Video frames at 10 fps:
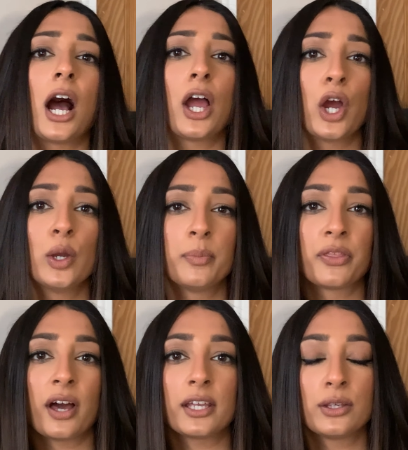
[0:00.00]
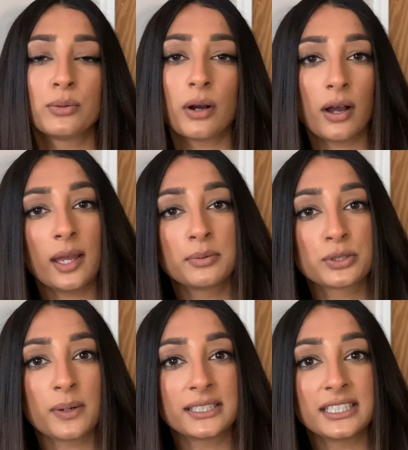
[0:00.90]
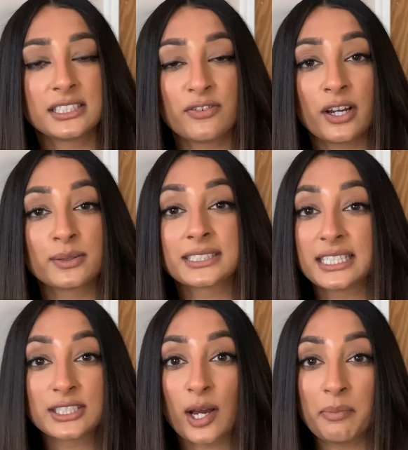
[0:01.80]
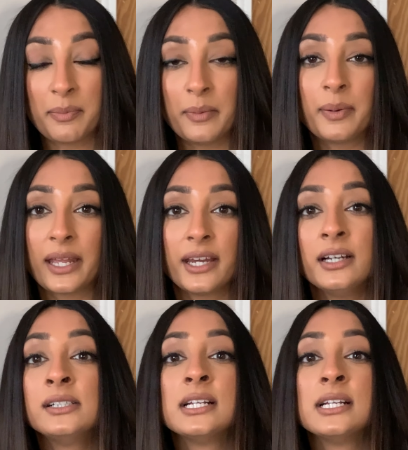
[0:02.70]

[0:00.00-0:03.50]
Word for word: I hope that you are able to identify your skin type a bit better